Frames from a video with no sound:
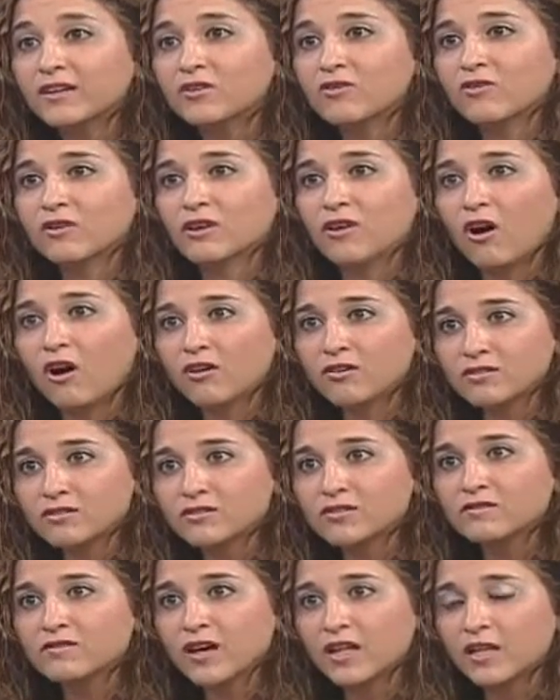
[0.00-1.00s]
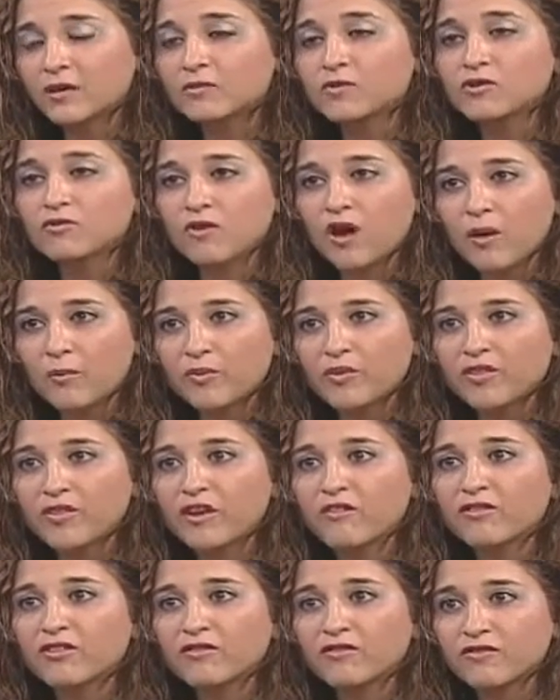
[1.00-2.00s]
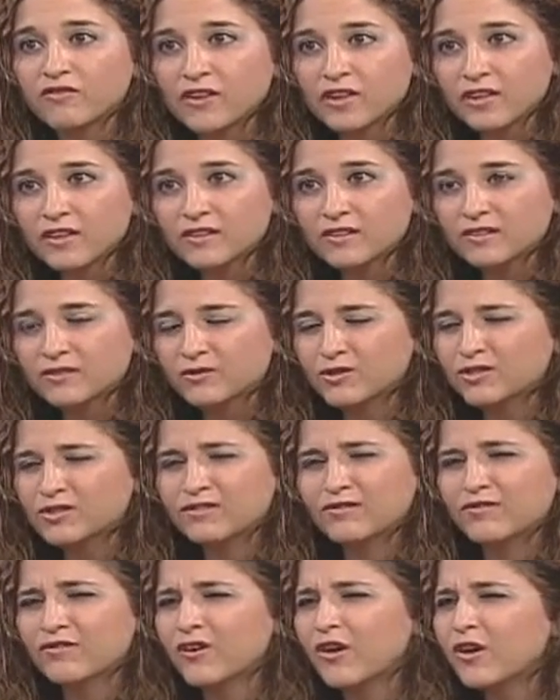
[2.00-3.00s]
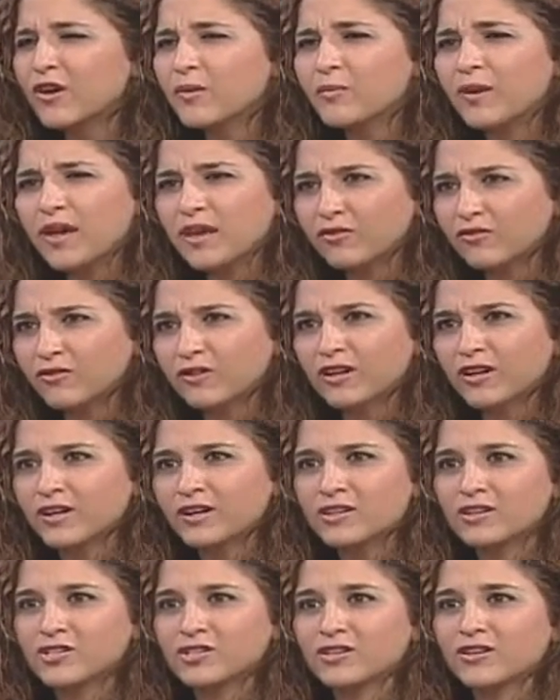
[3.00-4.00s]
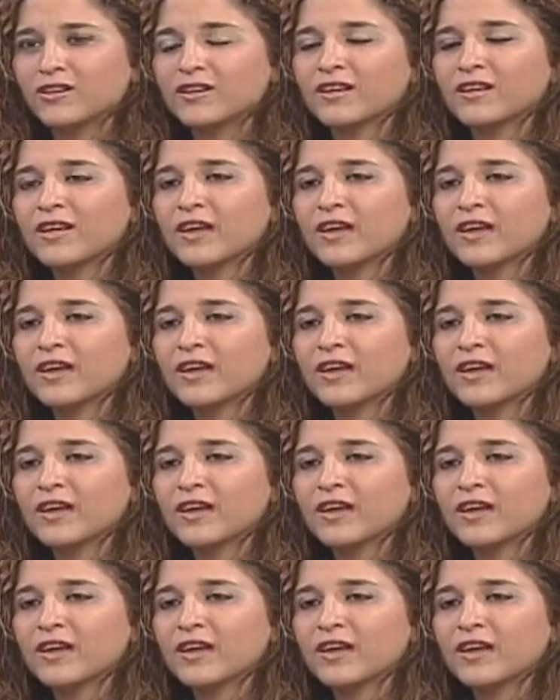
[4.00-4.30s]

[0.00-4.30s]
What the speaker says: you can also develop neuropathy of the feet, which is a very painful condition